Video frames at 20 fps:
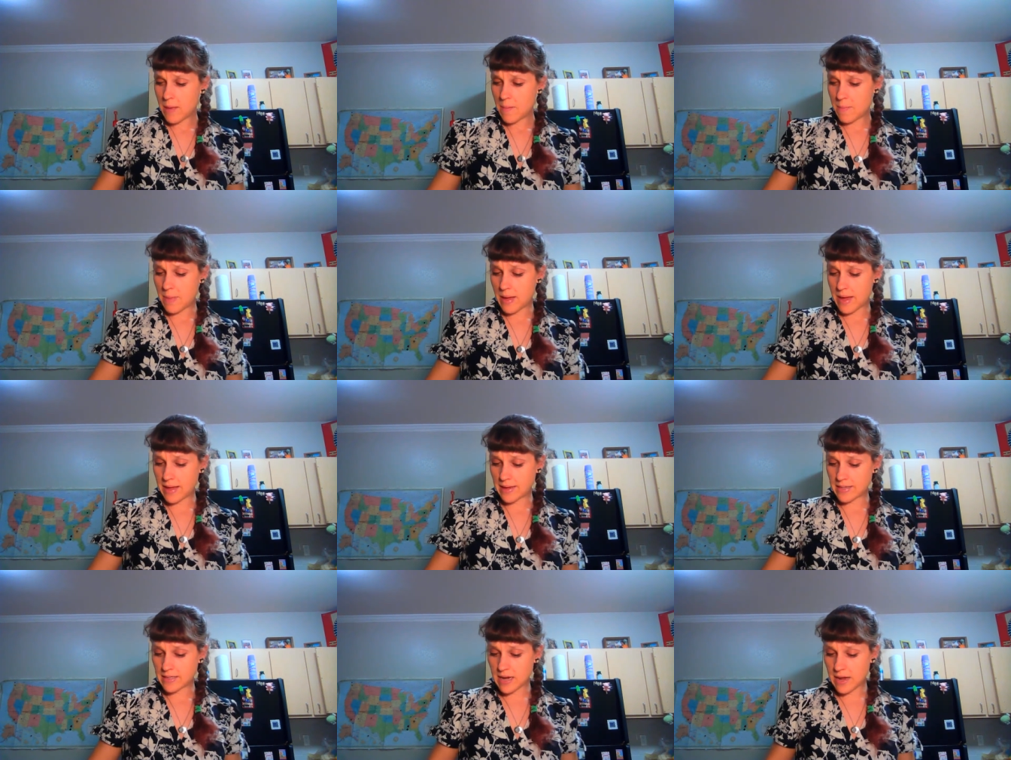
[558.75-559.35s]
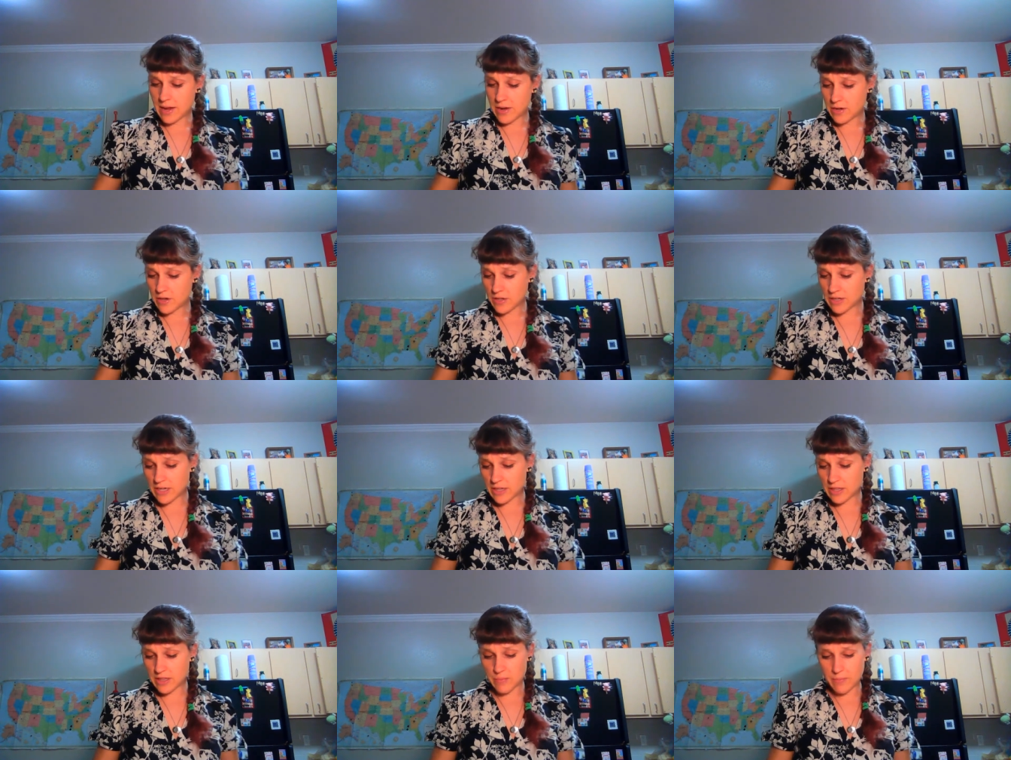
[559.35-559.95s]
But
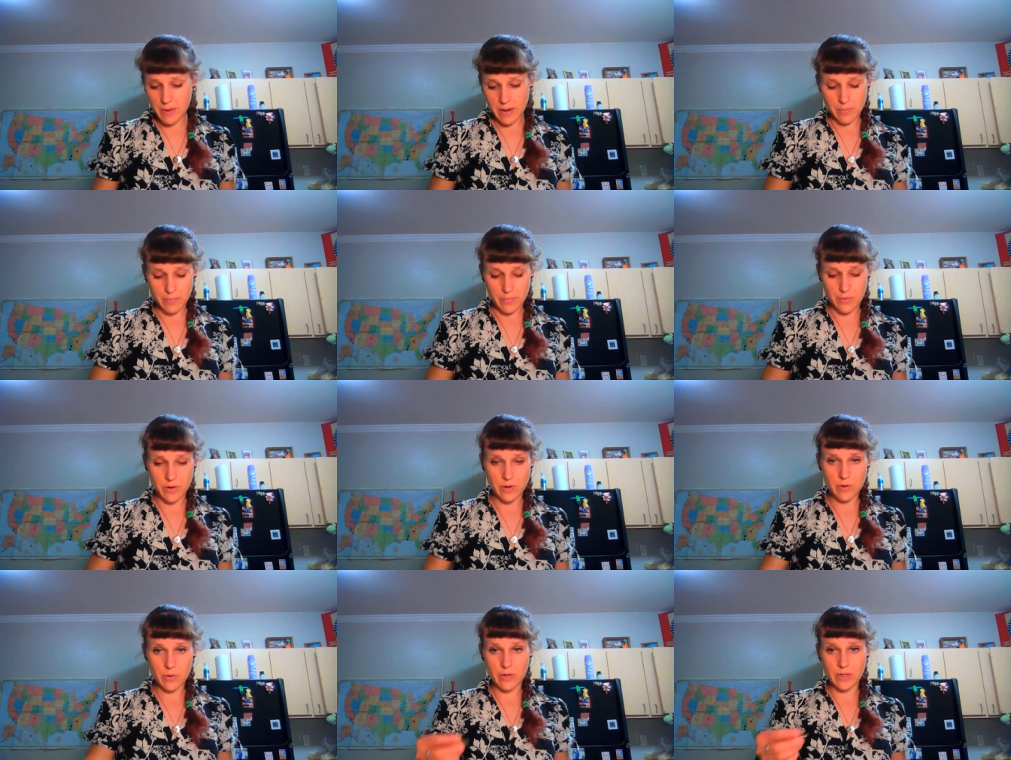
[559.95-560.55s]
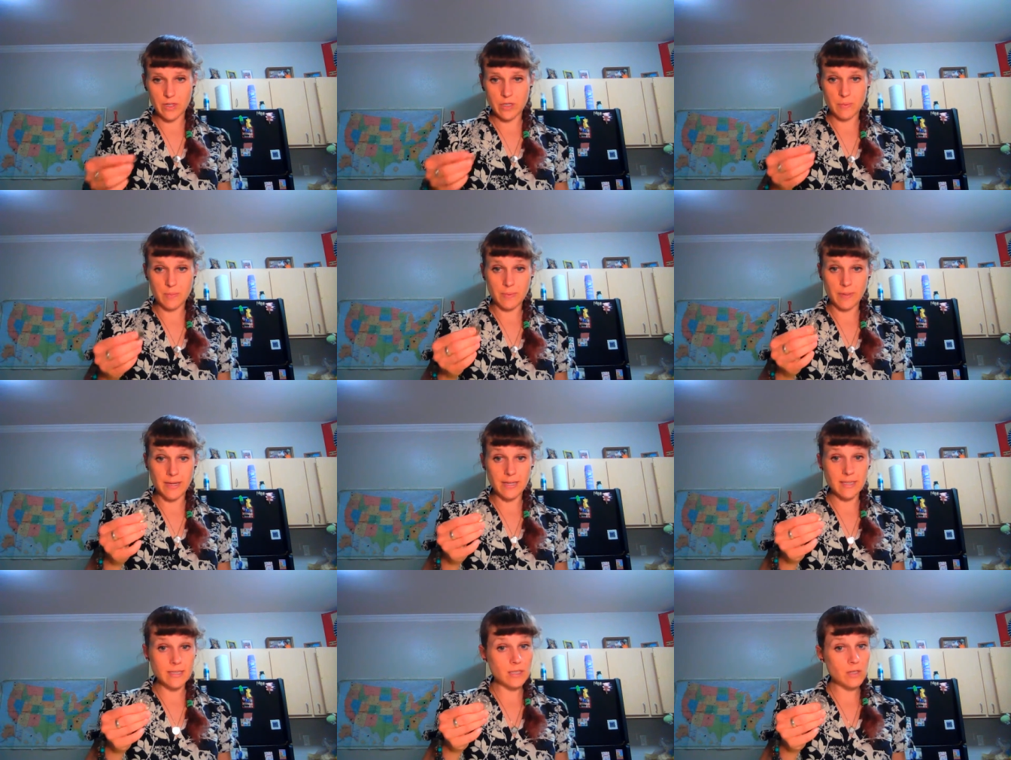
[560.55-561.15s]
underneath the paper, you're going to
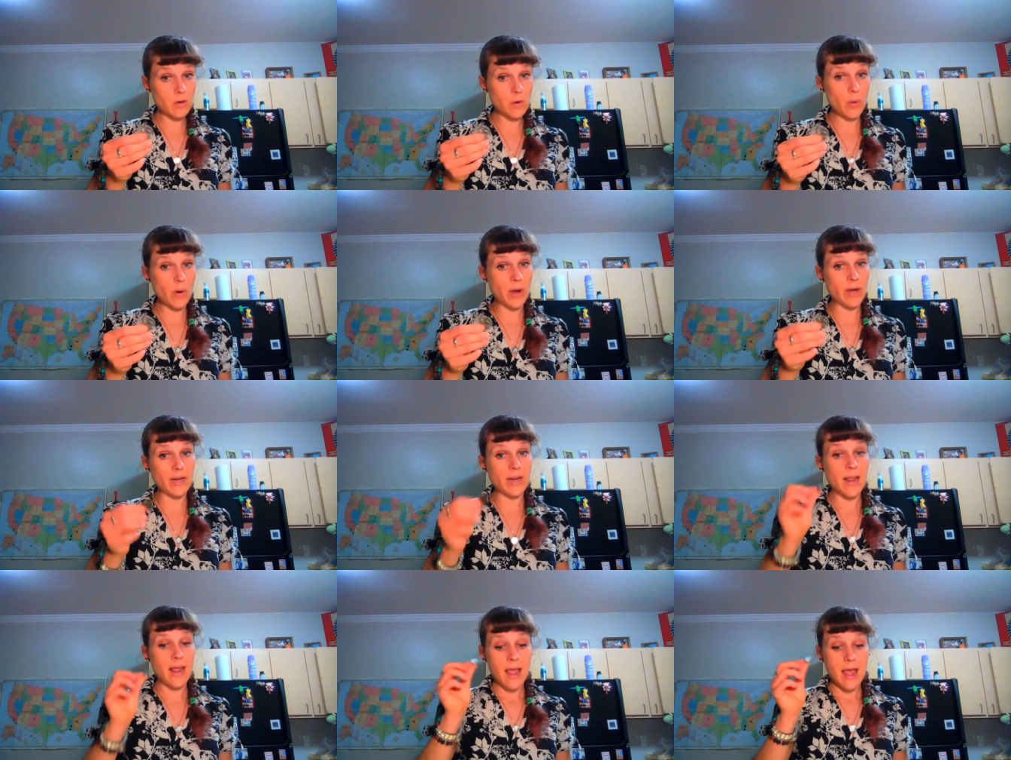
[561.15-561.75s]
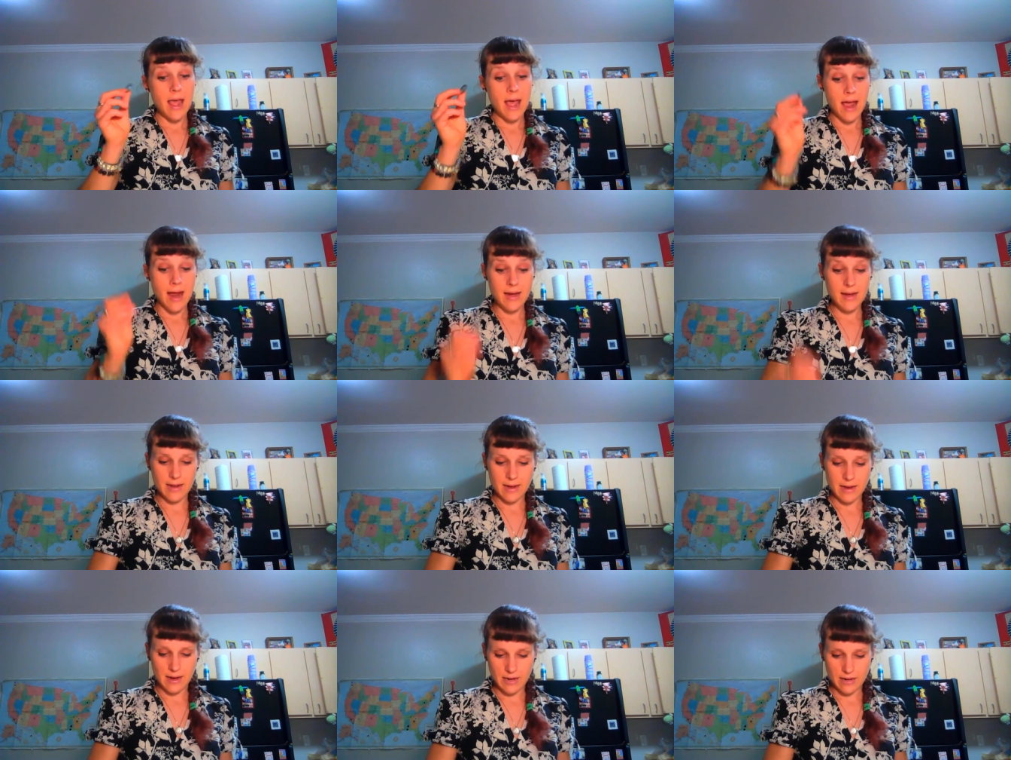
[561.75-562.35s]
place a coin,
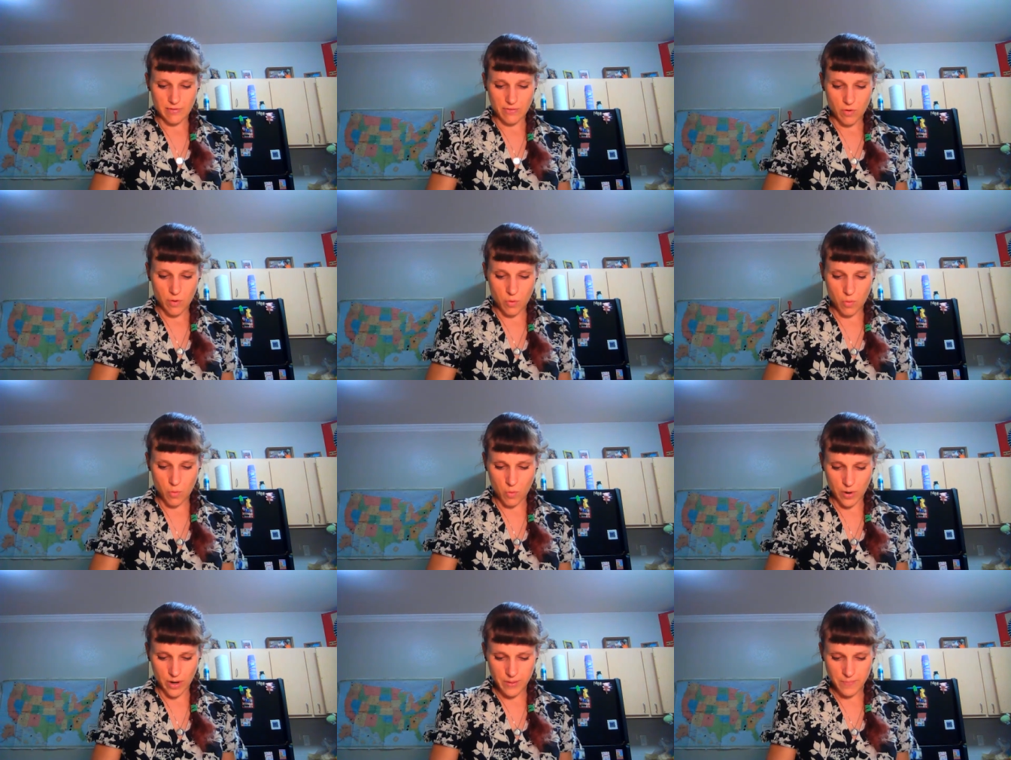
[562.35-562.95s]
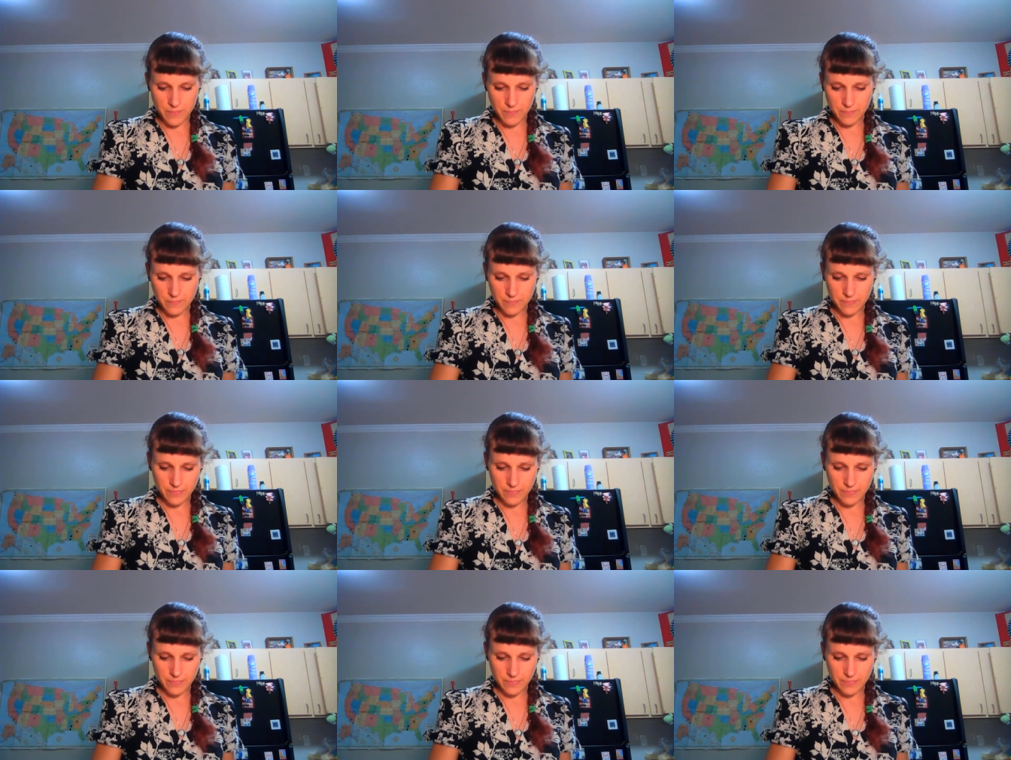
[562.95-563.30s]
any kind of coin.